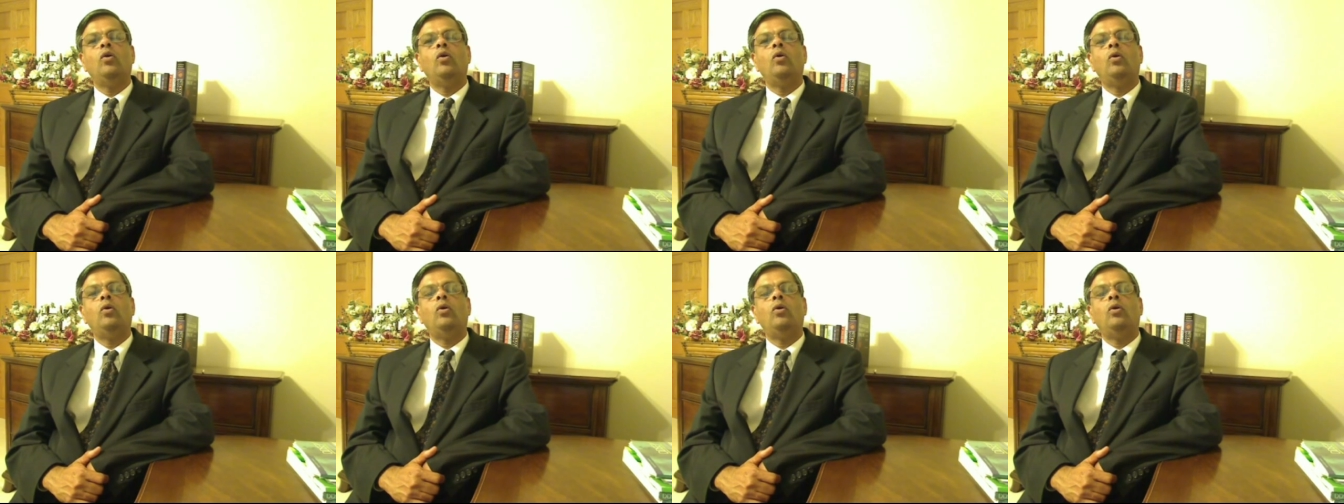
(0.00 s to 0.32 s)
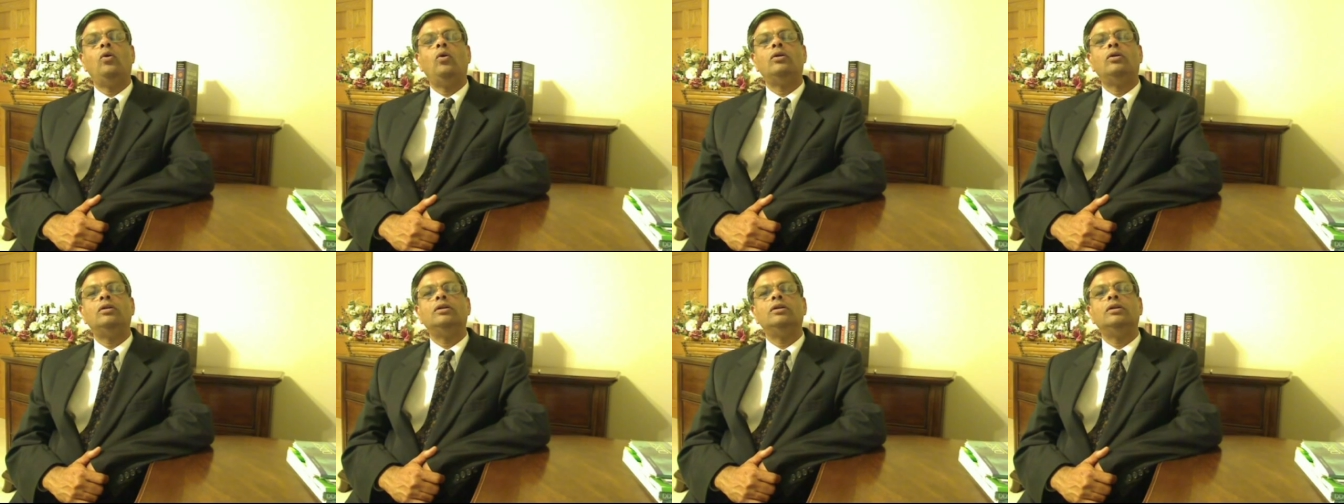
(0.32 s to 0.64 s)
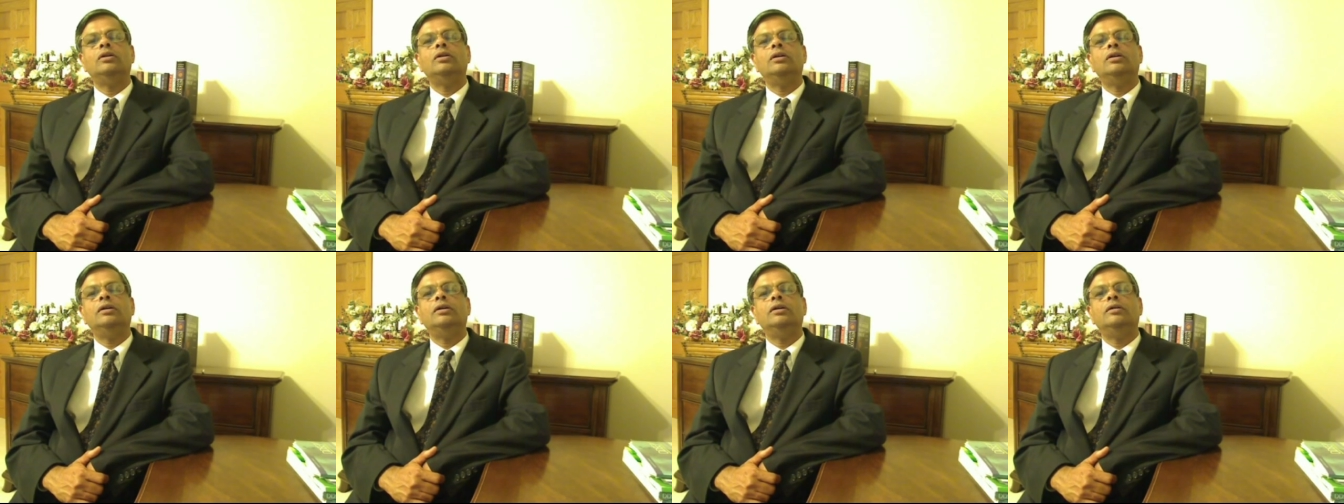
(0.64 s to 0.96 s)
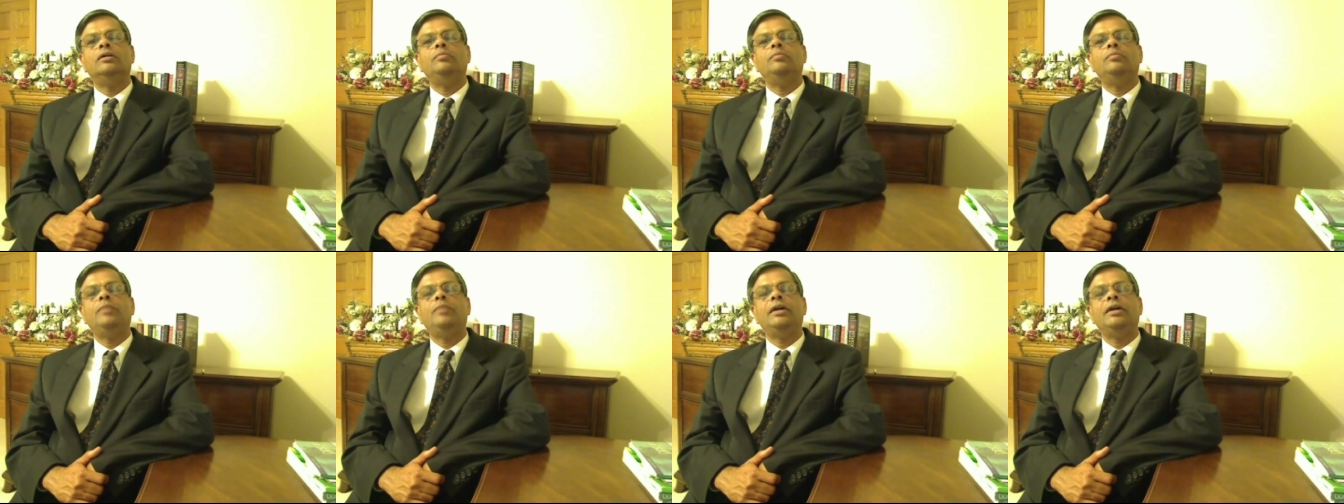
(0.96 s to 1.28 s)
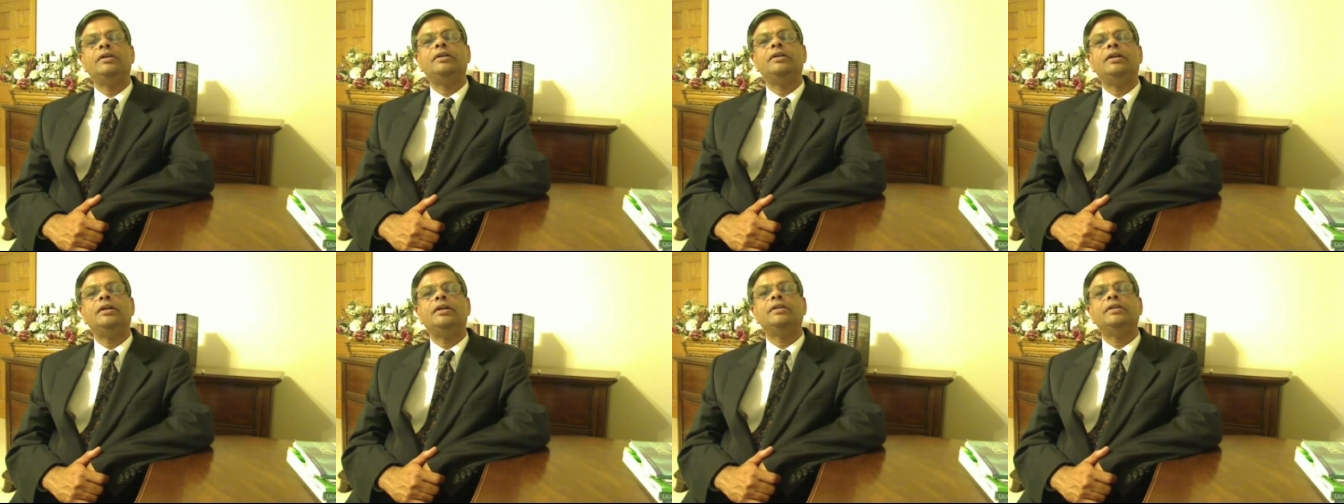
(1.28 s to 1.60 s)
or uh,
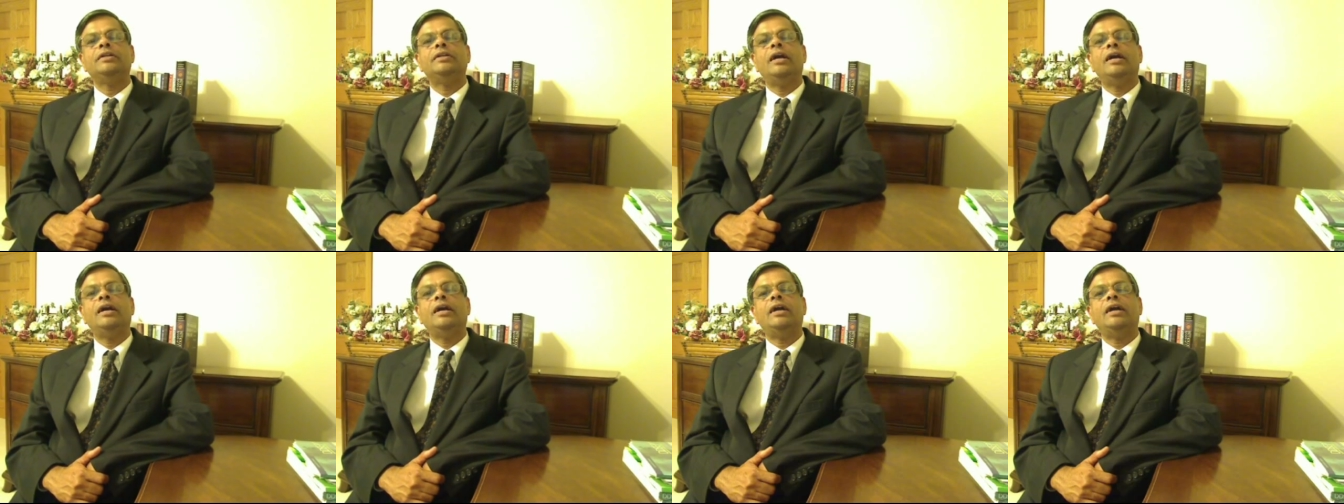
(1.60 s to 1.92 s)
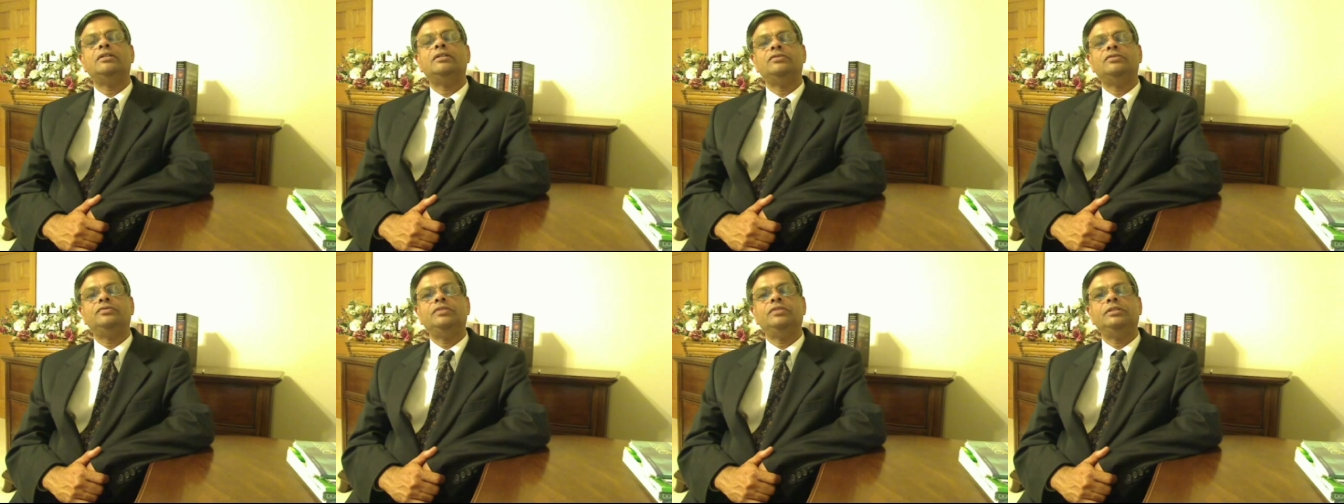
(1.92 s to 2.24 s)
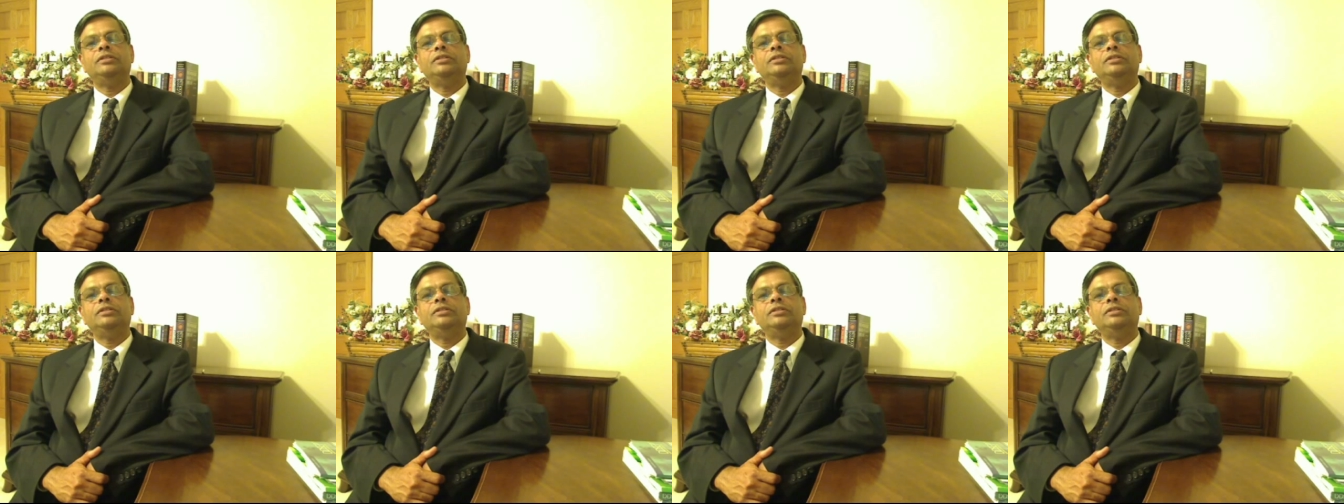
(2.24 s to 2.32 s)
pancreatic atrophy.